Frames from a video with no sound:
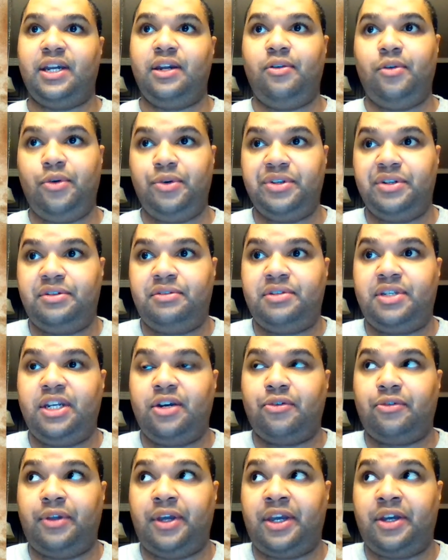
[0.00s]
He was
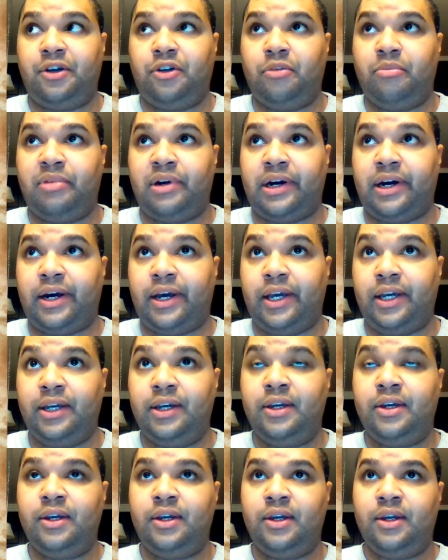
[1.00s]
secretly killed by
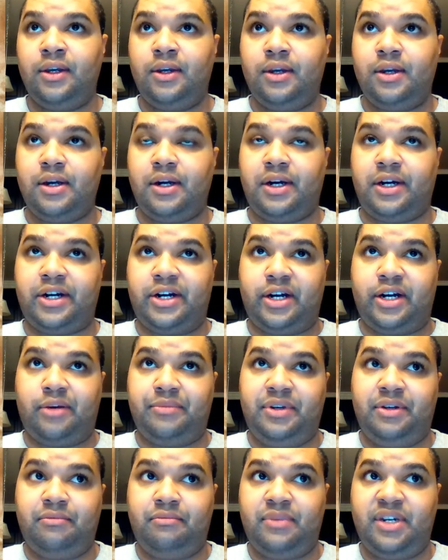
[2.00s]

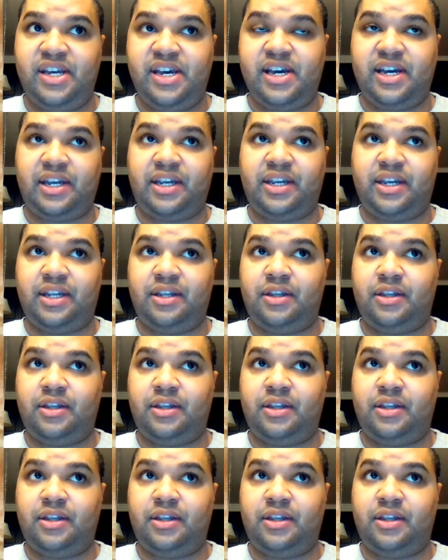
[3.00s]
Nick, and